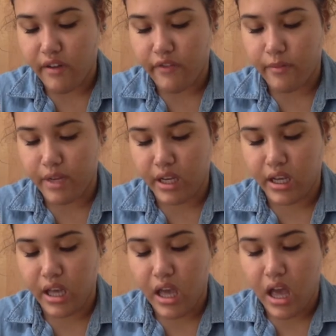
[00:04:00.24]
for
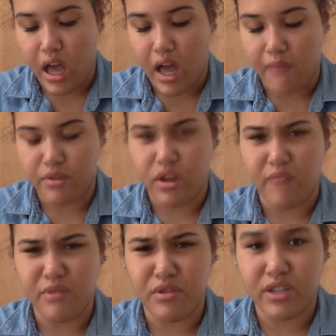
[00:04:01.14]
me, so I'm
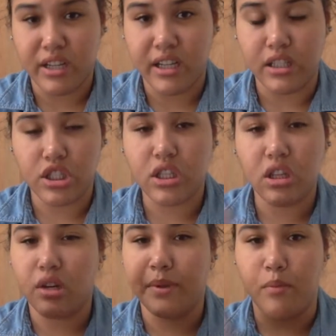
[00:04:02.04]
using just a
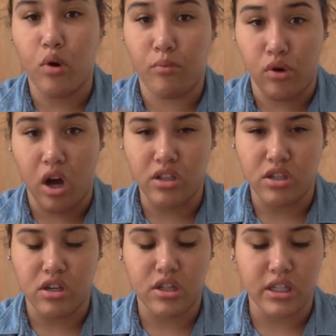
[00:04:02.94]
little bit more
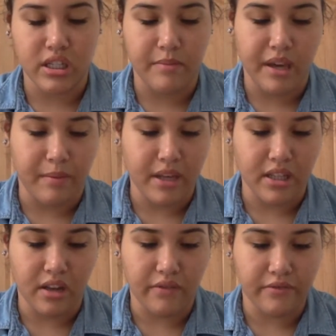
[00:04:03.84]
bronzer just to make
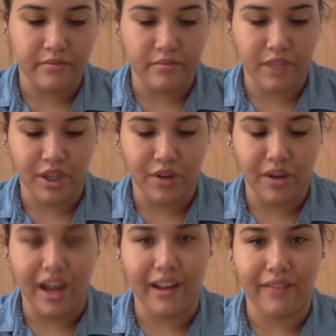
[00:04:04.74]
myself, you know,
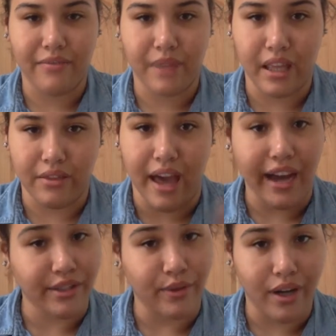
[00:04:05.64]
kind of get the
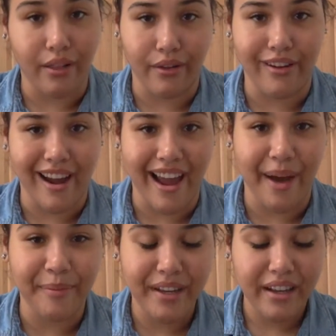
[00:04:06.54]
actual color that I
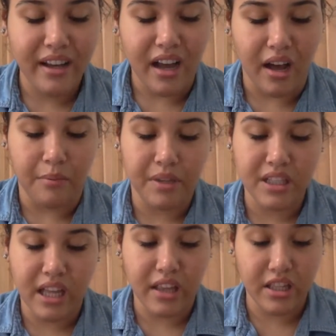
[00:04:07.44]
am, because
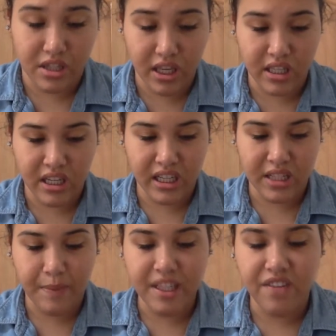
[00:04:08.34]
it's an
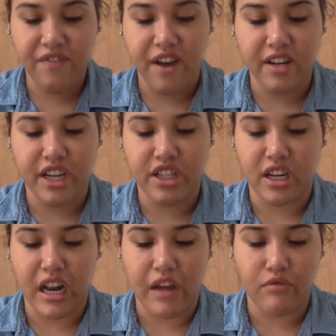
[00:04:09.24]
expensive foundation
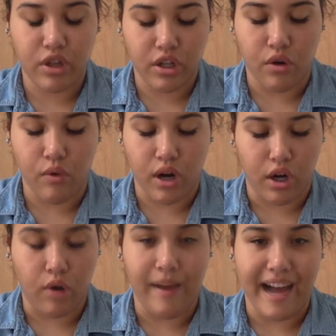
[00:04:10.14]
and I really don't want to
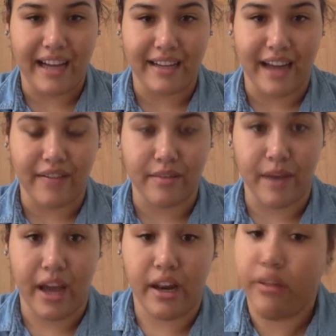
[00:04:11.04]
go back and have to
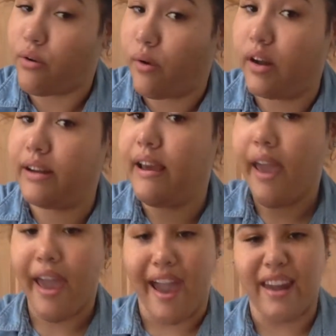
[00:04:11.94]
buy another one,
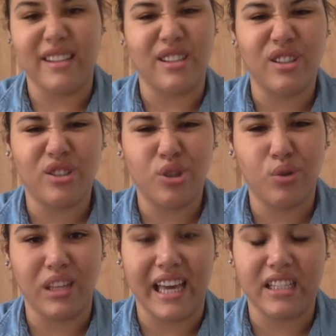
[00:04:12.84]
and it's a little
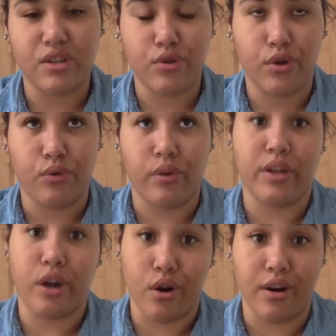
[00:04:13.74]
too late to
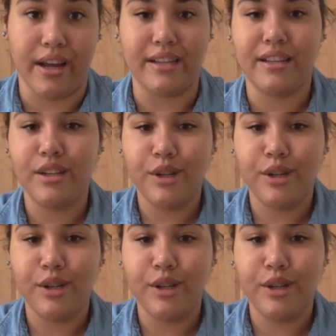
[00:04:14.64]
return it.